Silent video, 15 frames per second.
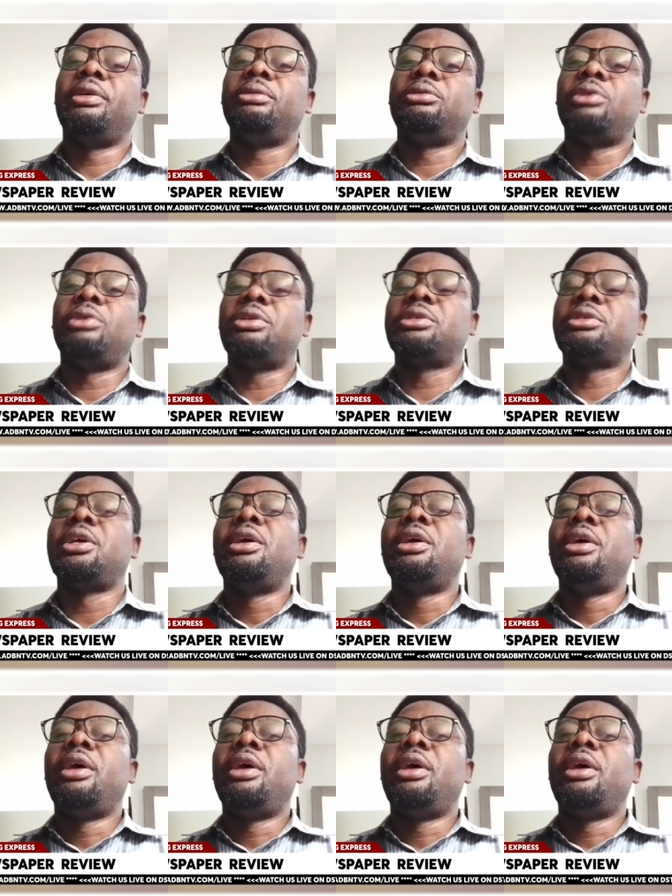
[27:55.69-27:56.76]
Just
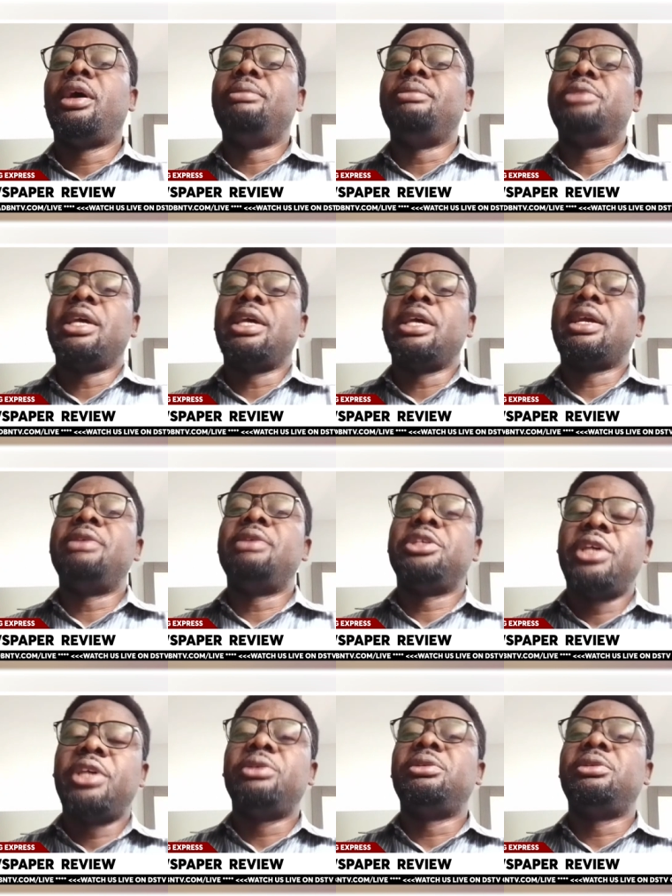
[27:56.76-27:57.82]
um, check out the
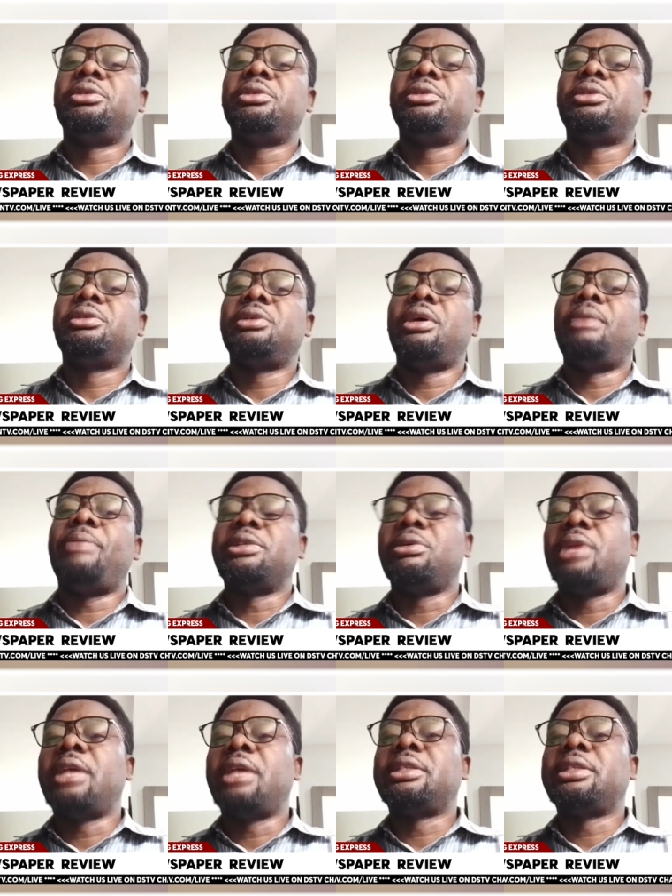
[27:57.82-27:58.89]
schedules. A
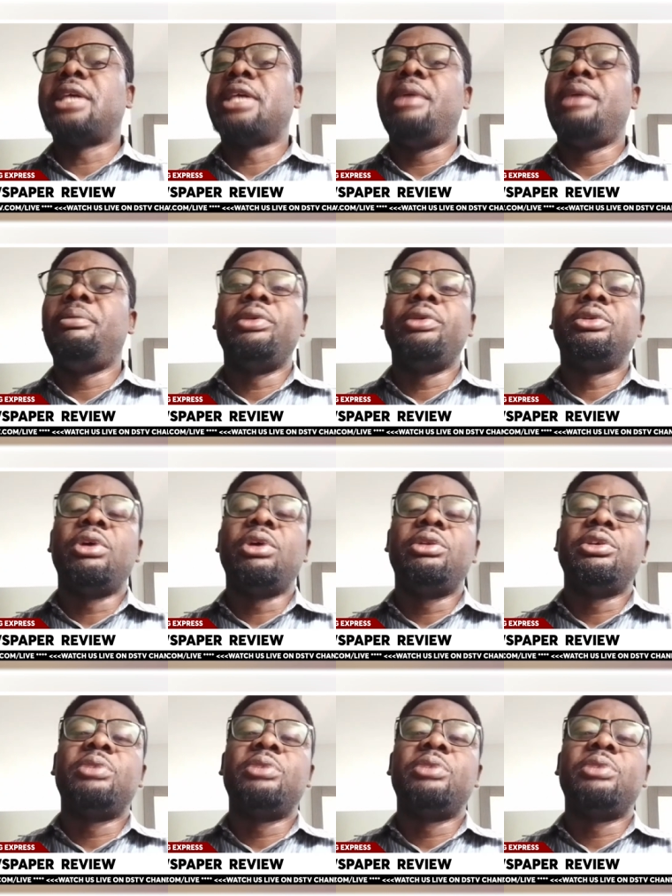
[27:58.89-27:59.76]
particular time when you join those